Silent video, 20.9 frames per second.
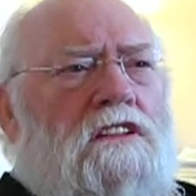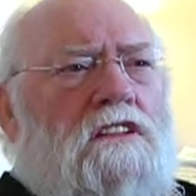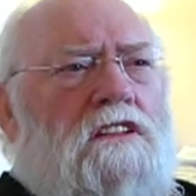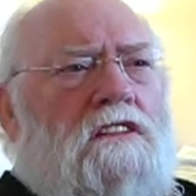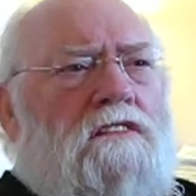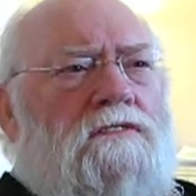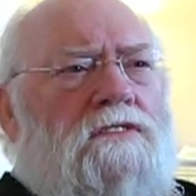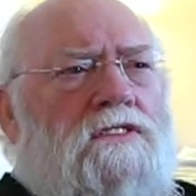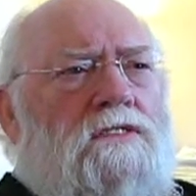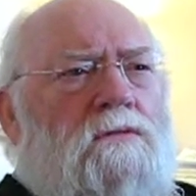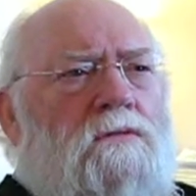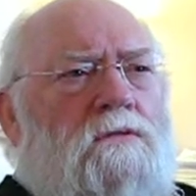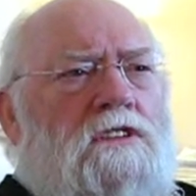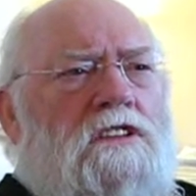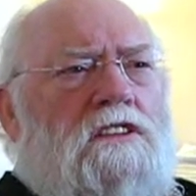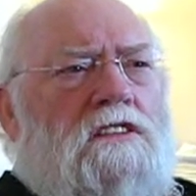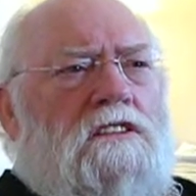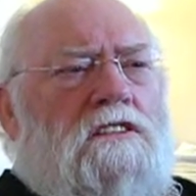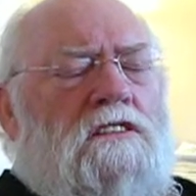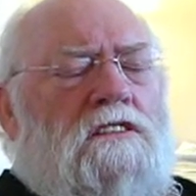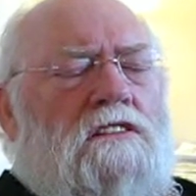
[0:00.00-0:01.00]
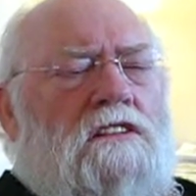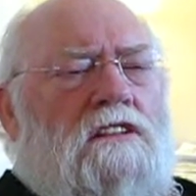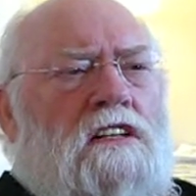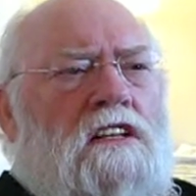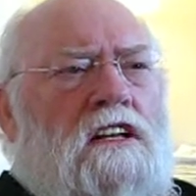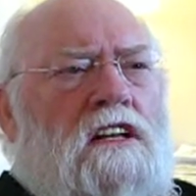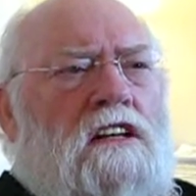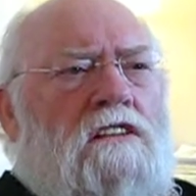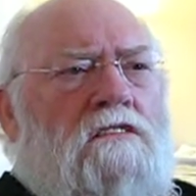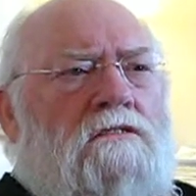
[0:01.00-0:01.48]
if you will,
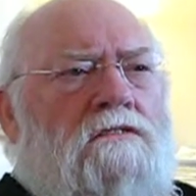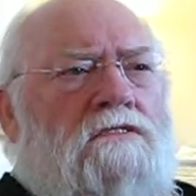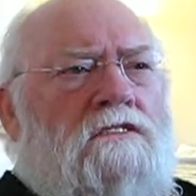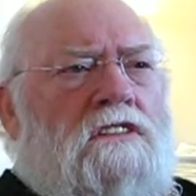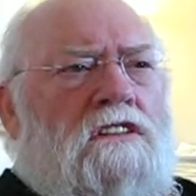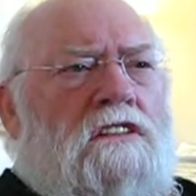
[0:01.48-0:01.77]
of